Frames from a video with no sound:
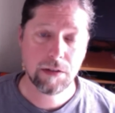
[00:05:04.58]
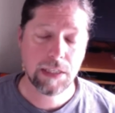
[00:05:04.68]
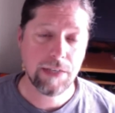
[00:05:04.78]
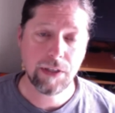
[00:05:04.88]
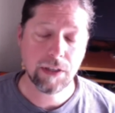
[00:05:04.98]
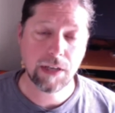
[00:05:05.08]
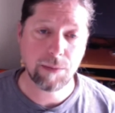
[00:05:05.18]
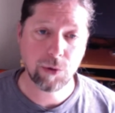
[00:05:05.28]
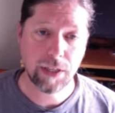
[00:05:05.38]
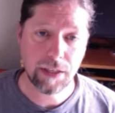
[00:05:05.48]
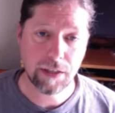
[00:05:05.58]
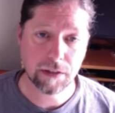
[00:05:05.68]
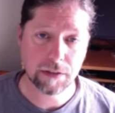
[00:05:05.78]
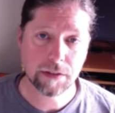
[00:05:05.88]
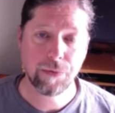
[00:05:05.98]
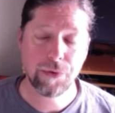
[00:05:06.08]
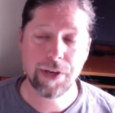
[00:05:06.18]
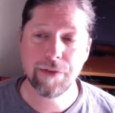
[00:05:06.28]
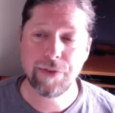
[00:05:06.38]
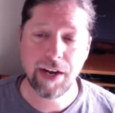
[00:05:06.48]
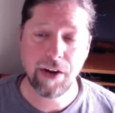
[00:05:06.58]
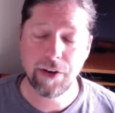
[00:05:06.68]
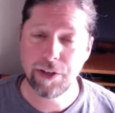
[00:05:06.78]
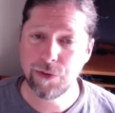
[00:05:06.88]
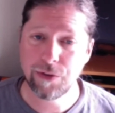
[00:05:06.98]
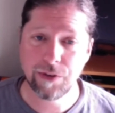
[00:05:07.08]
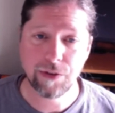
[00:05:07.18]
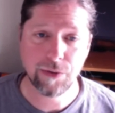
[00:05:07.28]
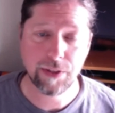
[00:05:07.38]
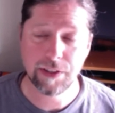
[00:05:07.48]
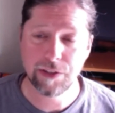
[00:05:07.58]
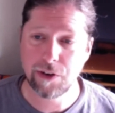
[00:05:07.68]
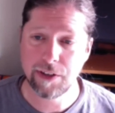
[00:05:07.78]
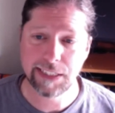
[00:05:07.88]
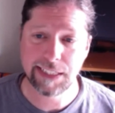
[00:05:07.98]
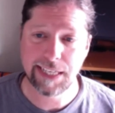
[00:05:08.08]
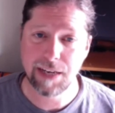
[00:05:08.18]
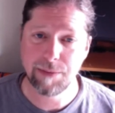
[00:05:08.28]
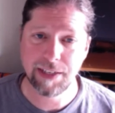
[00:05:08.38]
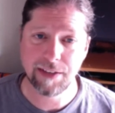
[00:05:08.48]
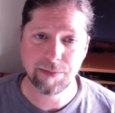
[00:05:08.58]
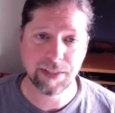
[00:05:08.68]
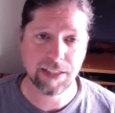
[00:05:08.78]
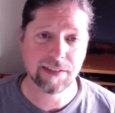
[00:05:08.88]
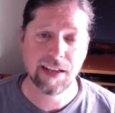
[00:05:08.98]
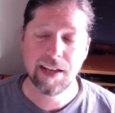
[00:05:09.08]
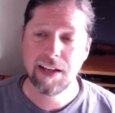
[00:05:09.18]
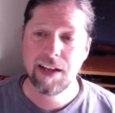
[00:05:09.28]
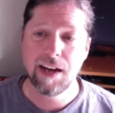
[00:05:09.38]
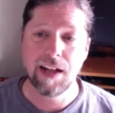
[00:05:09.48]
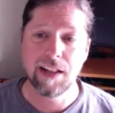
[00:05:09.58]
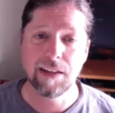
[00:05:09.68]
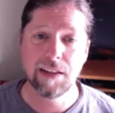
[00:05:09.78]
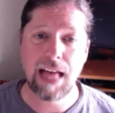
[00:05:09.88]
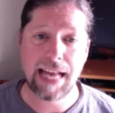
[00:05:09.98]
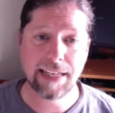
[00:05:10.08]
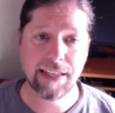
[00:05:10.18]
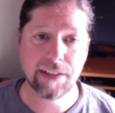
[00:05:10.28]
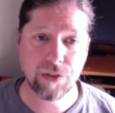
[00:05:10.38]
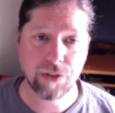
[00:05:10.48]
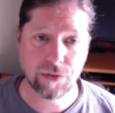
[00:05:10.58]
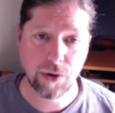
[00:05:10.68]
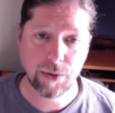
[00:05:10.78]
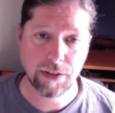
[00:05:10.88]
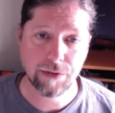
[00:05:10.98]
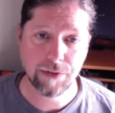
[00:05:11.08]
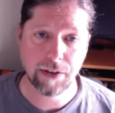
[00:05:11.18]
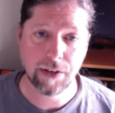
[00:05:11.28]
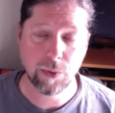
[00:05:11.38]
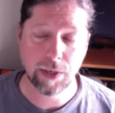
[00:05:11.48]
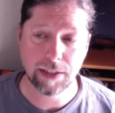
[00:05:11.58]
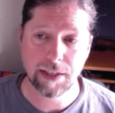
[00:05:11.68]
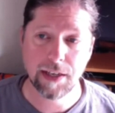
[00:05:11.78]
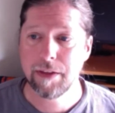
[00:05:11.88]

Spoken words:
even a couple years, you get very used to doing these drawings in 10 minutes because a lot gets thrown at you very quickly.